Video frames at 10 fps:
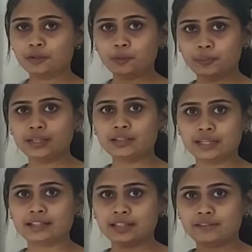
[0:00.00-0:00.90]
opening
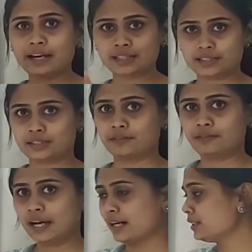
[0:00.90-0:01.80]
that dewaxed
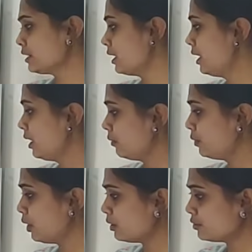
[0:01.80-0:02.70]
flask,
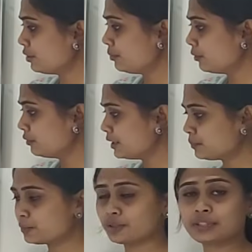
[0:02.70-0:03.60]
we'll also remove
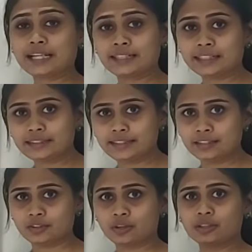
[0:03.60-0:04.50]
this prosthetic
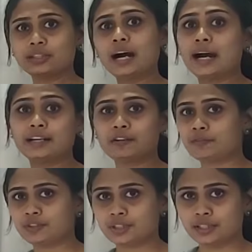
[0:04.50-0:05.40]
teeth or the
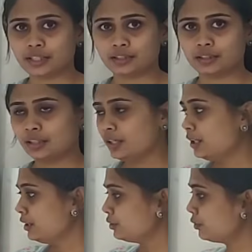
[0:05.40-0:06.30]
artificial teeth.
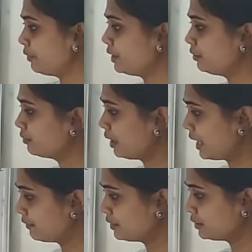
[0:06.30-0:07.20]
So when you
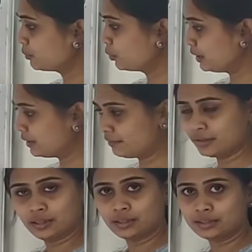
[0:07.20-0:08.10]
have this molten
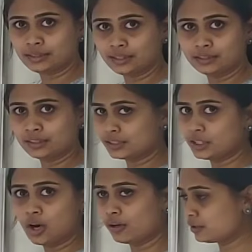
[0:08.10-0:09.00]
thing, this is
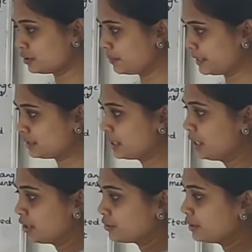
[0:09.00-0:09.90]
a hollow space.
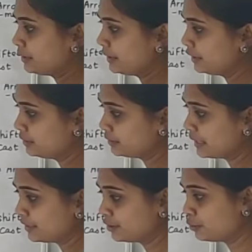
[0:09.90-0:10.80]
So the teeth
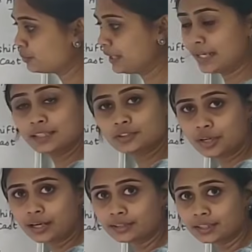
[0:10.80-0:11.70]
that is to be
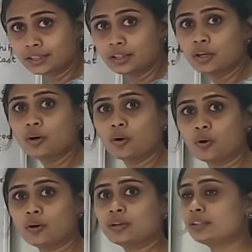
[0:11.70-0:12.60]
extracted,
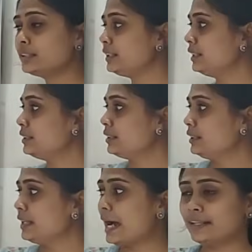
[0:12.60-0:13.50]
or the teeth
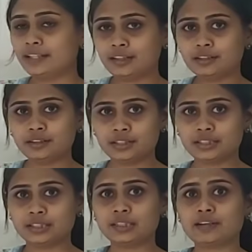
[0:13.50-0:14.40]
in the anterior
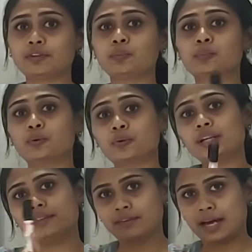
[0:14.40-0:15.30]
region that were poured
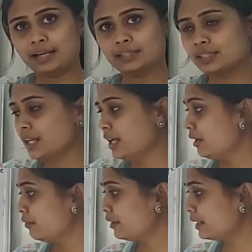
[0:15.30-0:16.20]
in wax,
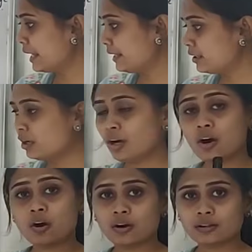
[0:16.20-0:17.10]
will get a
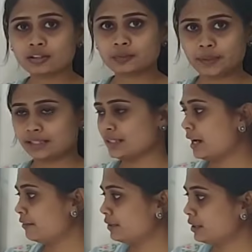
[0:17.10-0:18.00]
hollow space
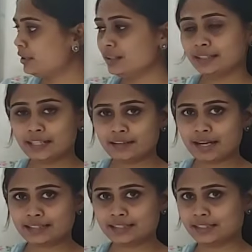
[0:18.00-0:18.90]
after
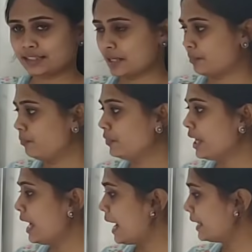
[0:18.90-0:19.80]
dewaxing step.
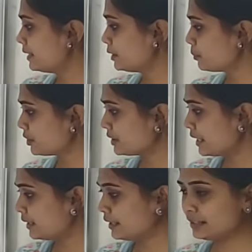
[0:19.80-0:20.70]
And this
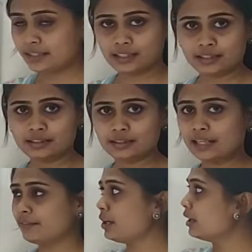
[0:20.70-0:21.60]
prosthetic teeth
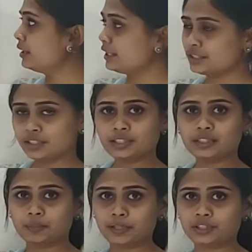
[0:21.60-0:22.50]
that we arranged in
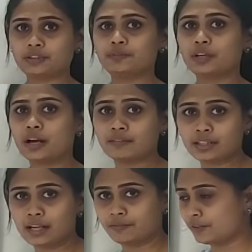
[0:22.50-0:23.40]
the patient for our
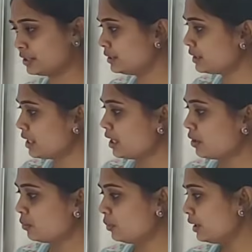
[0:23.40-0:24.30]
reference
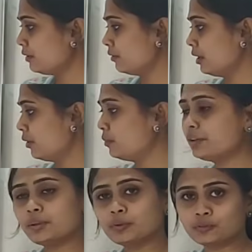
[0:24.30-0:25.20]
will
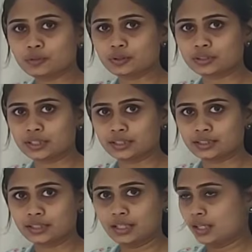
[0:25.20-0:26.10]
remove those
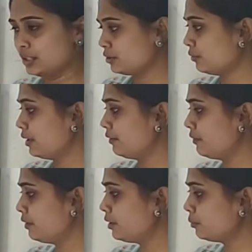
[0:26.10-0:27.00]
things. So
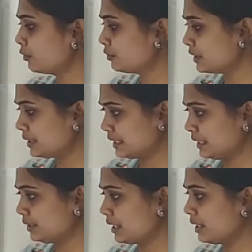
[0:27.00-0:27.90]
when we remove this
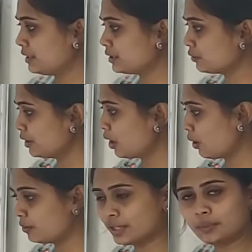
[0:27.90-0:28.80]
teeth and this will
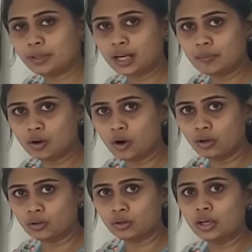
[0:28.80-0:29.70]
already become
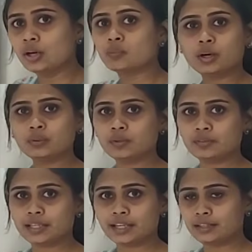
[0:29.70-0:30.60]
hollow, what will
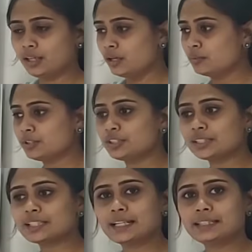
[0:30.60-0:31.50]
we get? We'll
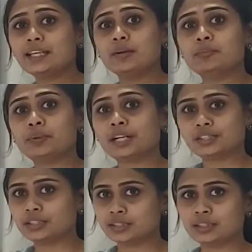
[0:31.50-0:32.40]
just get the
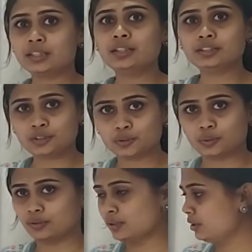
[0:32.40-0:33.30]
impression in the
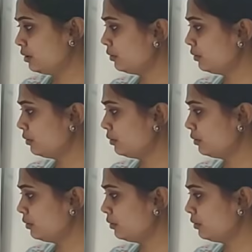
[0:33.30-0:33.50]
stone.